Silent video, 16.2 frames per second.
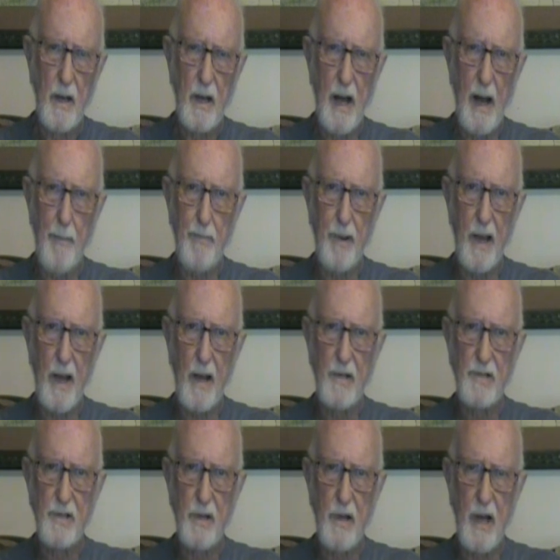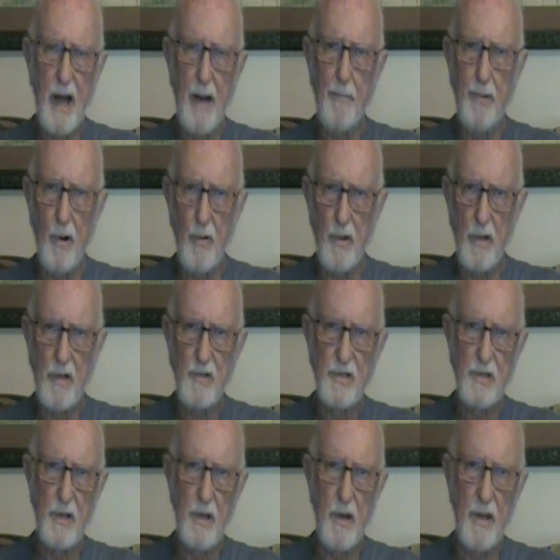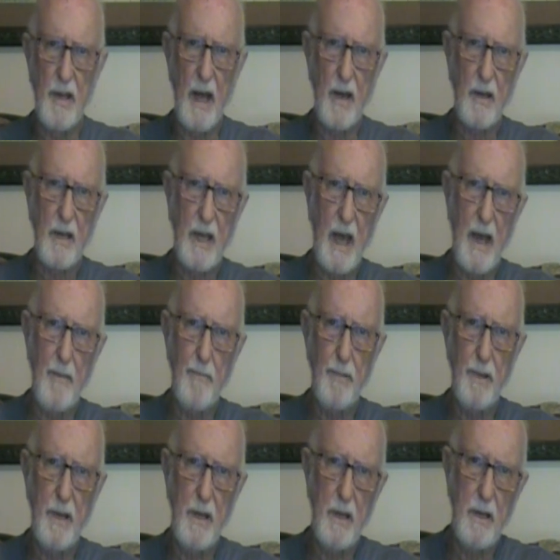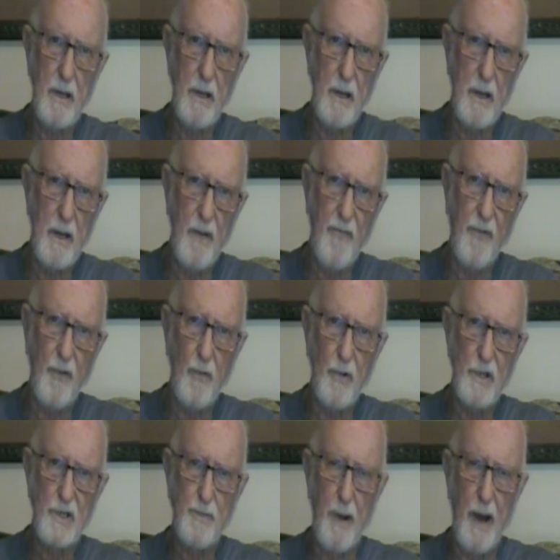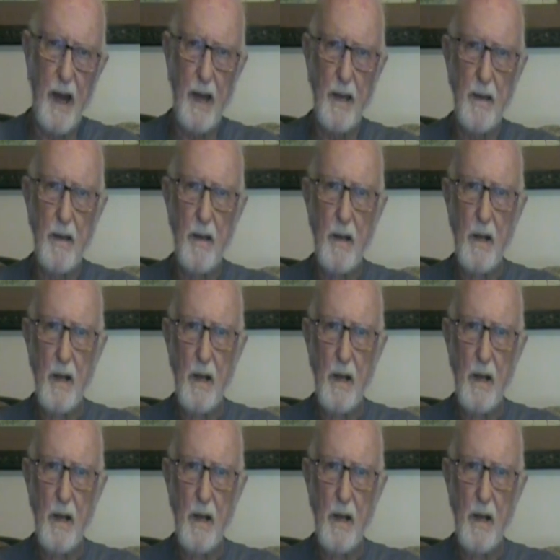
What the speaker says: complex components that can be influenced by